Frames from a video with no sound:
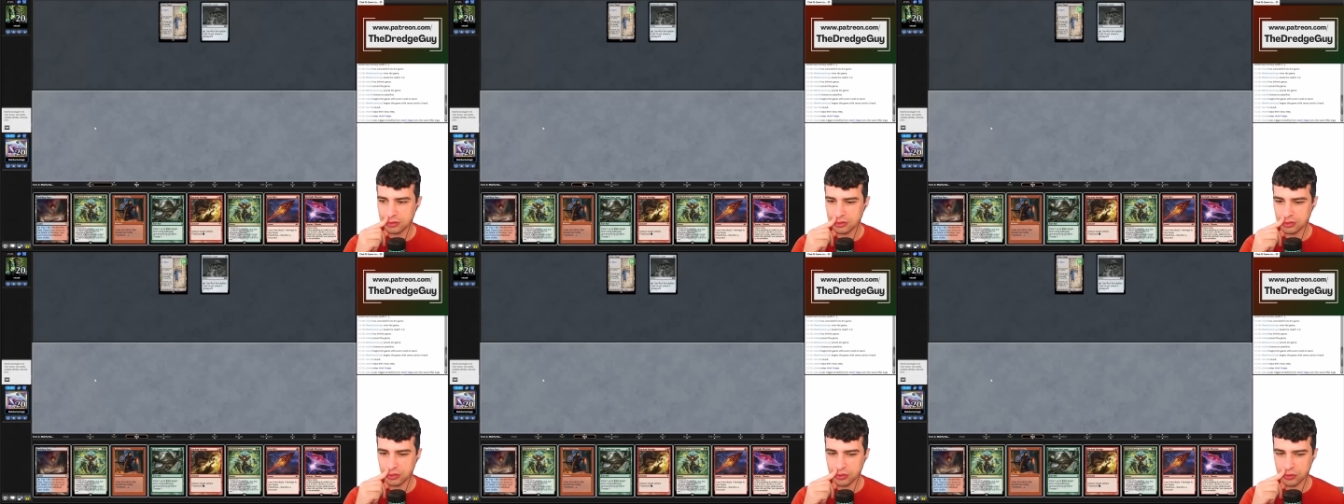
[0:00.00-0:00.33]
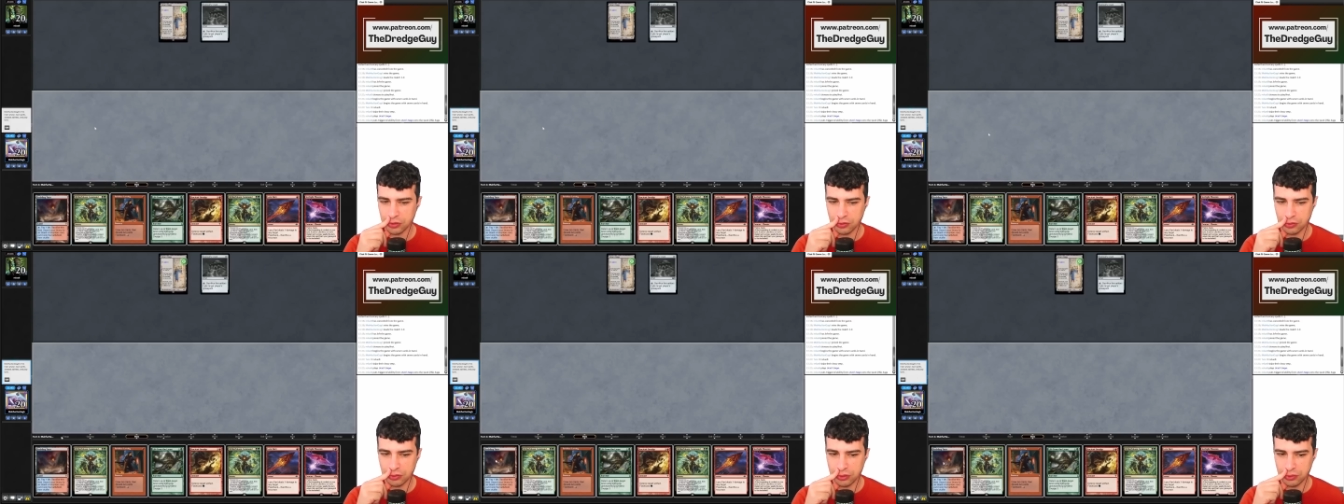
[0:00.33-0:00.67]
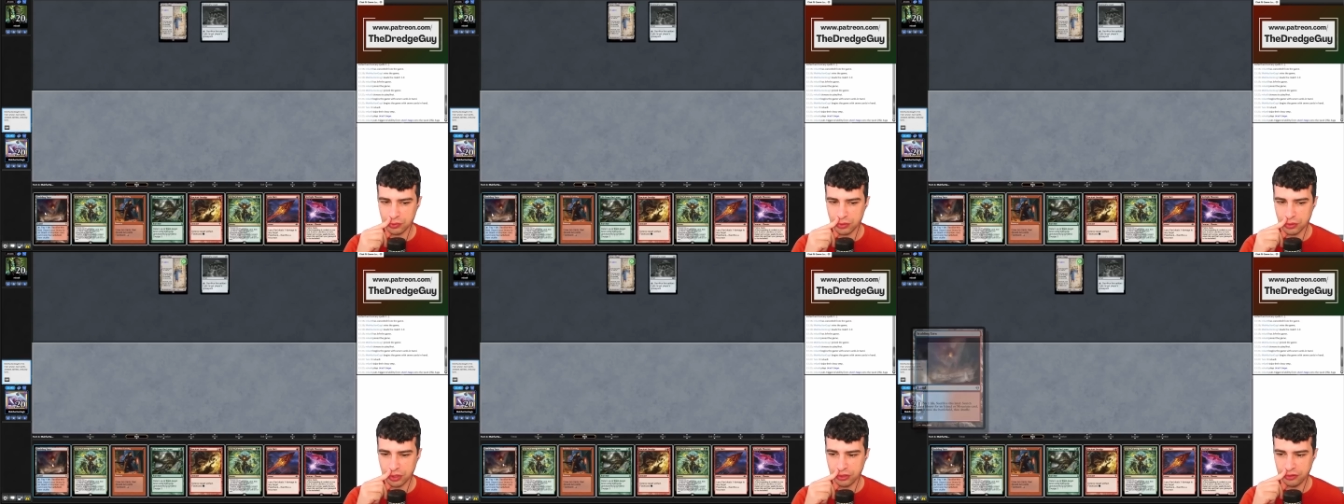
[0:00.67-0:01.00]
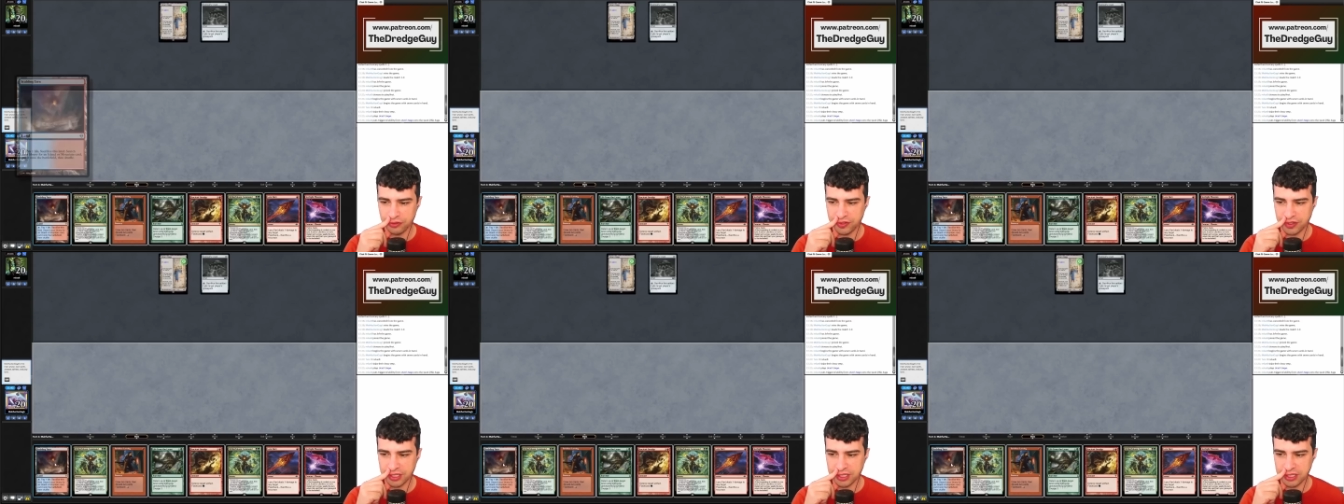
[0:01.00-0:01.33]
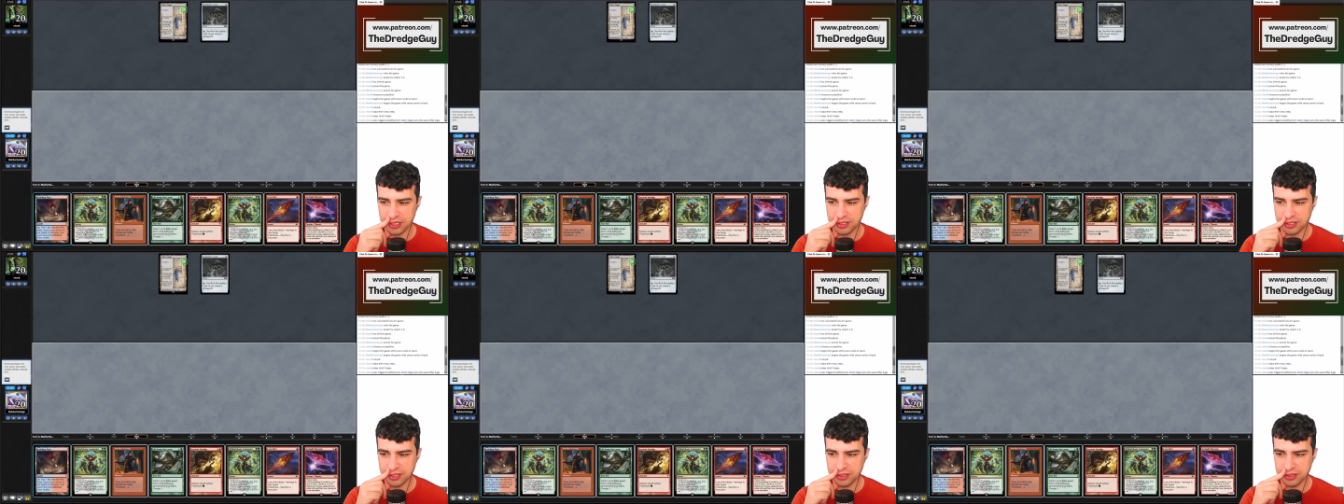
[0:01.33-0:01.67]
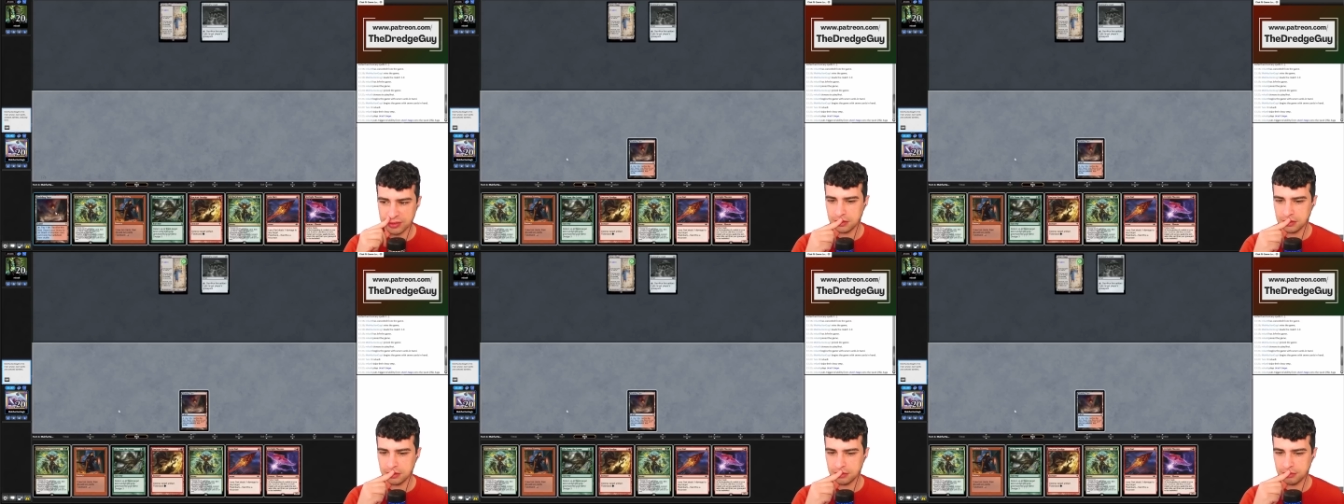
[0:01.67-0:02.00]
So we'll draw Phoenix.
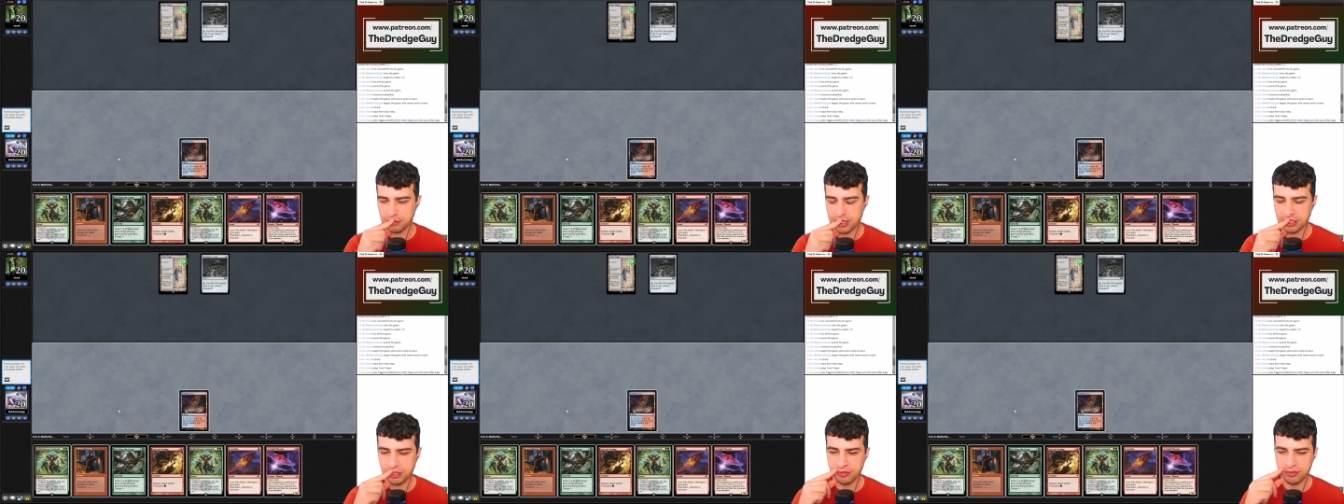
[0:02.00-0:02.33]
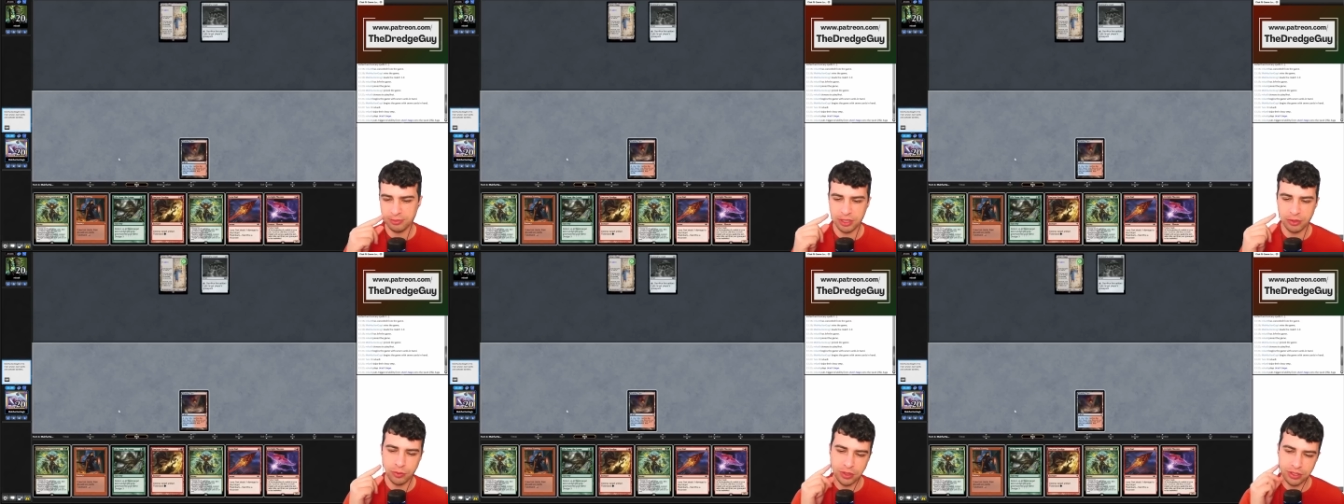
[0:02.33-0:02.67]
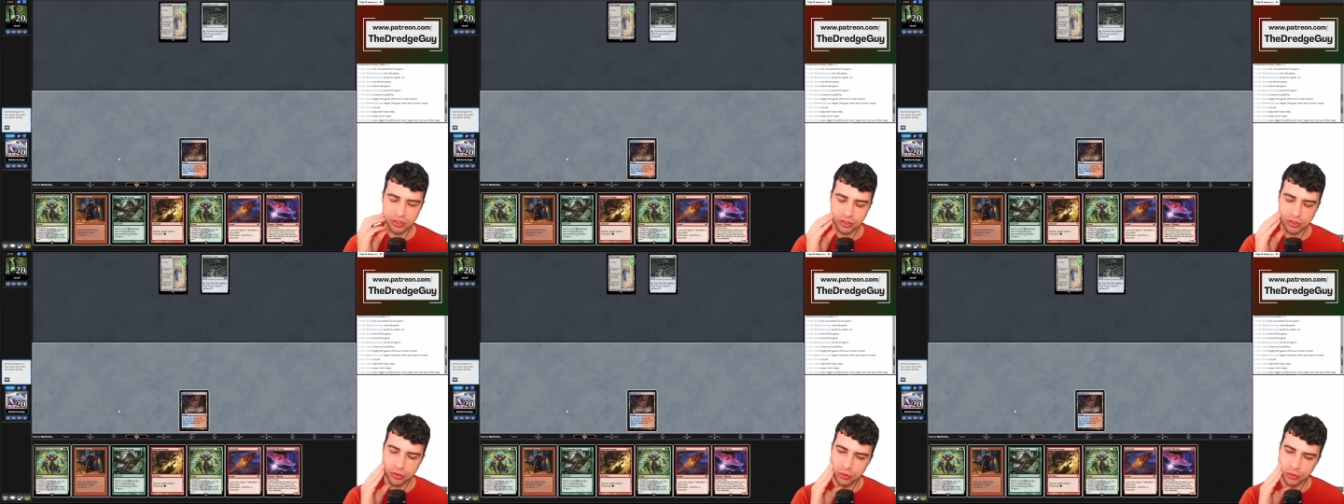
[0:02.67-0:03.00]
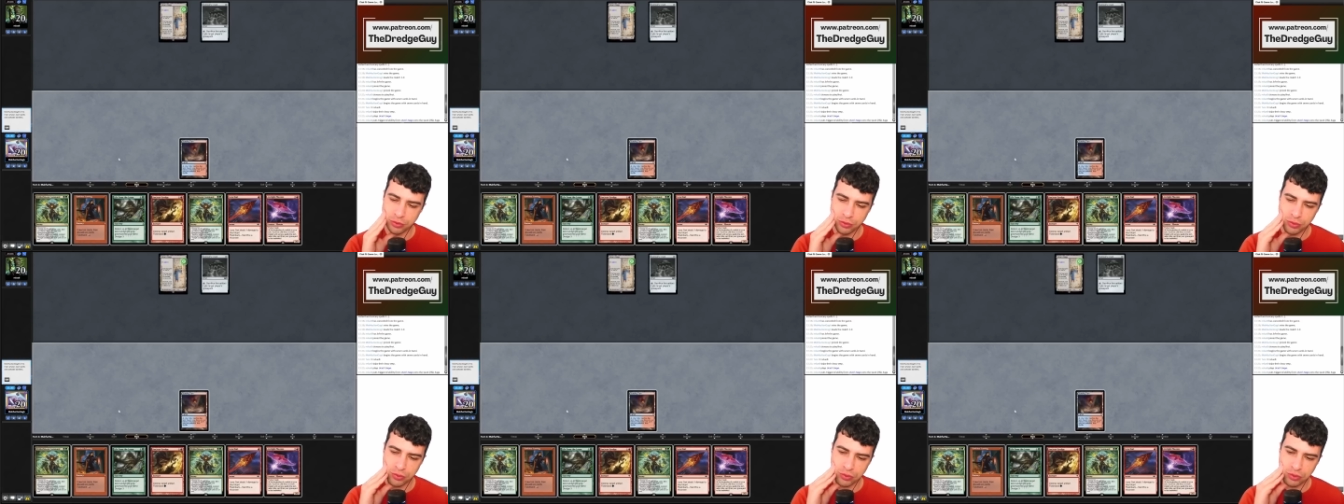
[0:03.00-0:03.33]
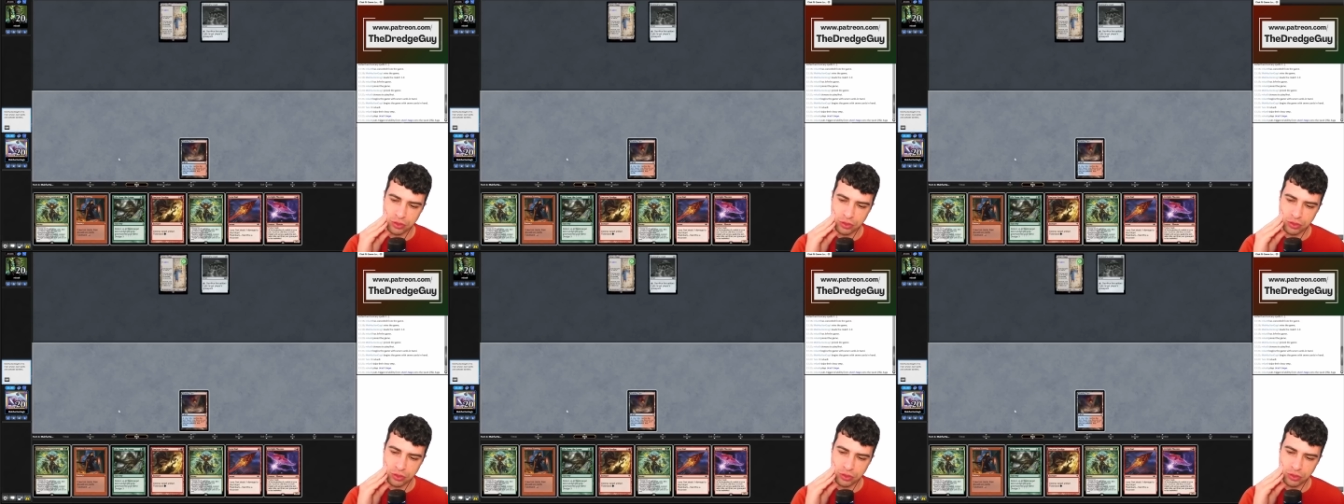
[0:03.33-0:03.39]
Part of me wants to